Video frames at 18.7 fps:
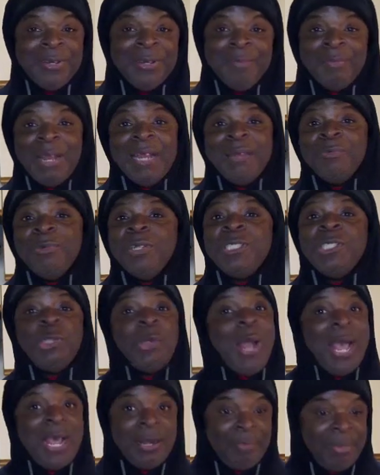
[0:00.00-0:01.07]
I'm not even going to
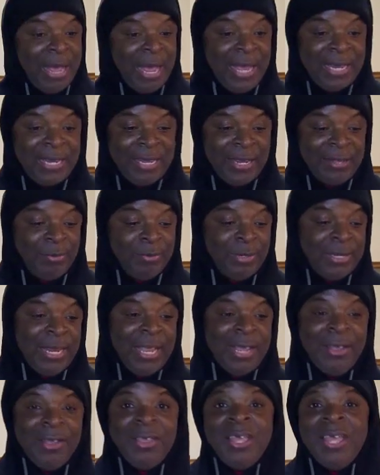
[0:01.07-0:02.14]
try to buy another one
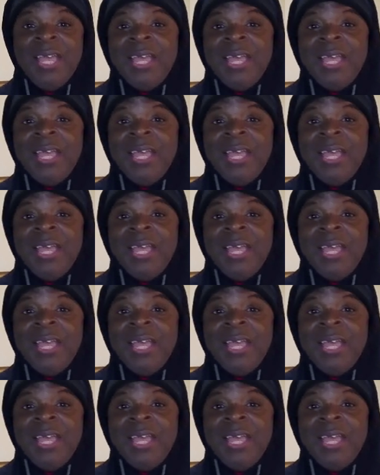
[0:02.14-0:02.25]
now.